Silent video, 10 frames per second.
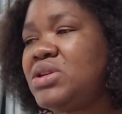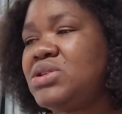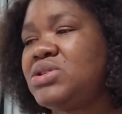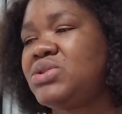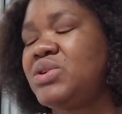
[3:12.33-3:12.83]

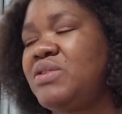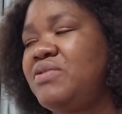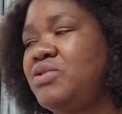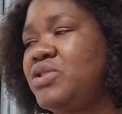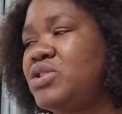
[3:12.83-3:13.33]
So if
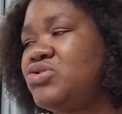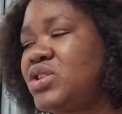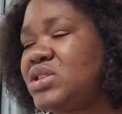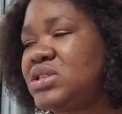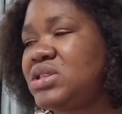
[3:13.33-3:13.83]
you're
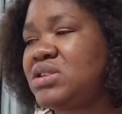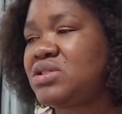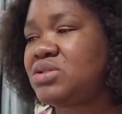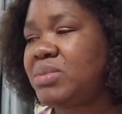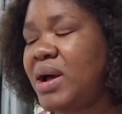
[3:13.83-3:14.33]
interested
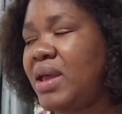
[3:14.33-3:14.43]
to buy